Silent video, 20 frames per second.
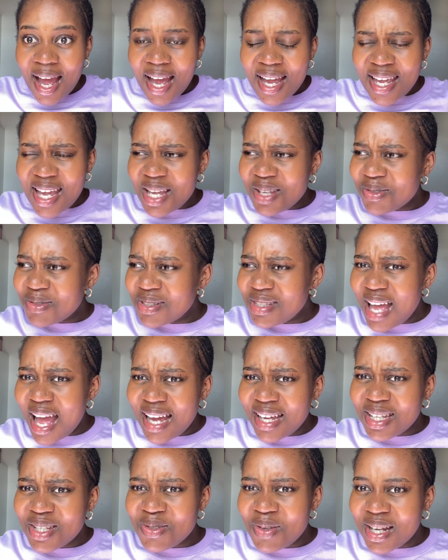Yes, with
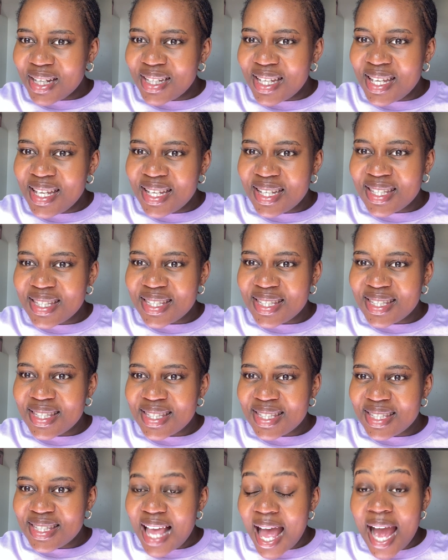Angizwa Nix.
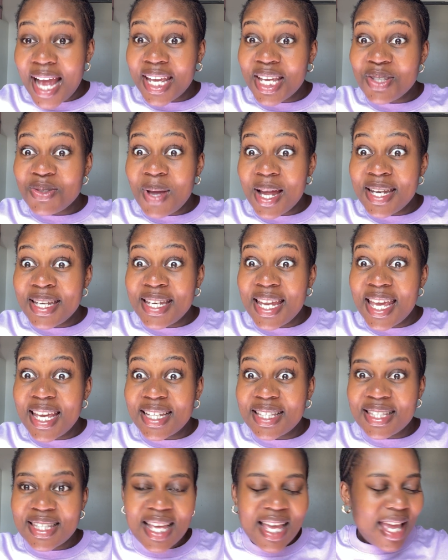I'm
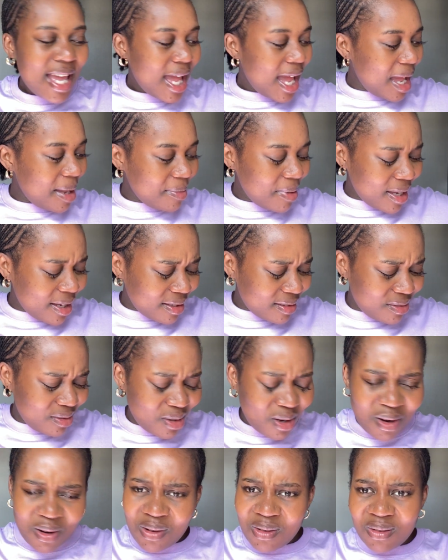like,
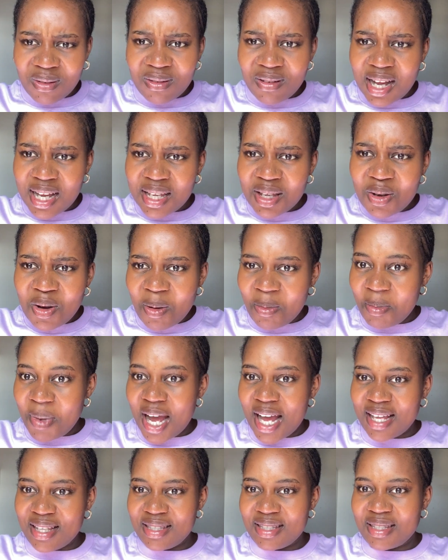no, I need
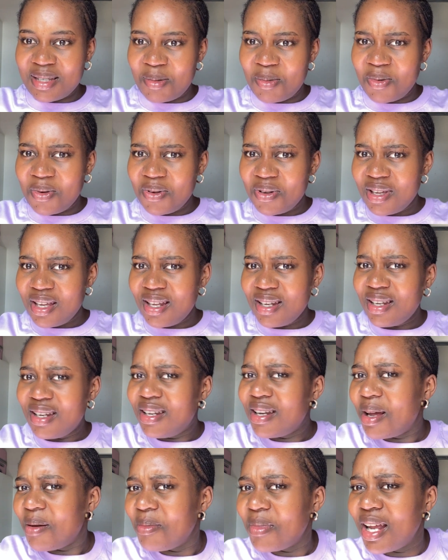command. And
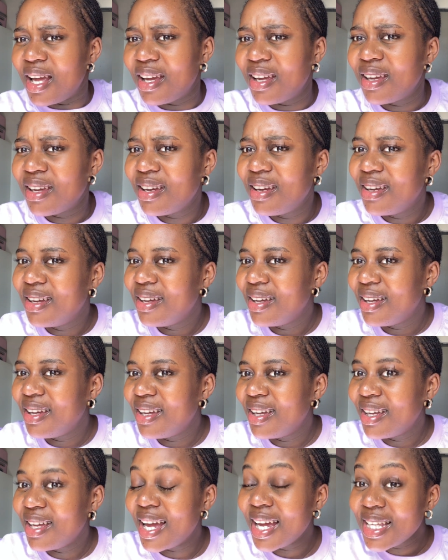then I'm like,
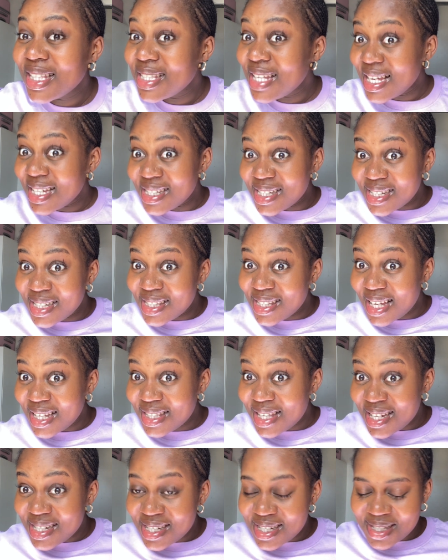I get your shit,
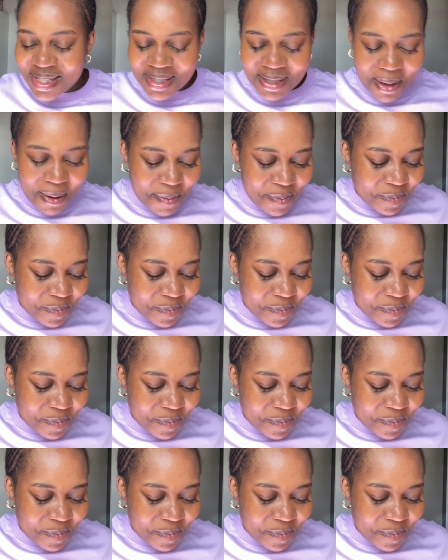success.